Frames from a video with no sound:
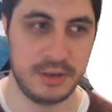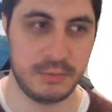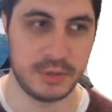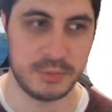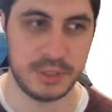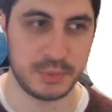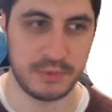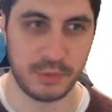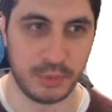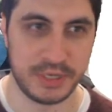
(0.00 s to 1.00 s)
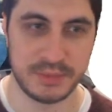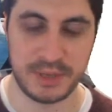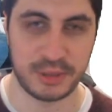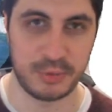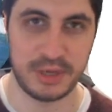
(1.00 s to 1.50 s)
which means we have the wind to
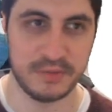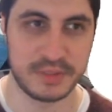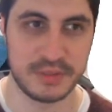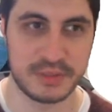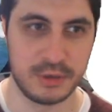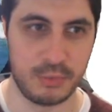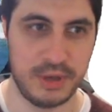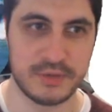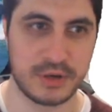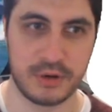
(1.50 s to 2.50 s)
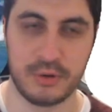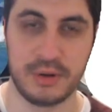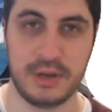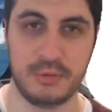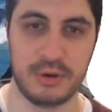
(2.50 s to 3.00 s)
make the waves. So waves aren't going
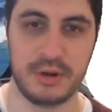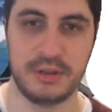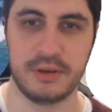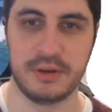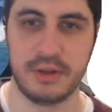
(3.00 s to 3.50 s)
anywhere either.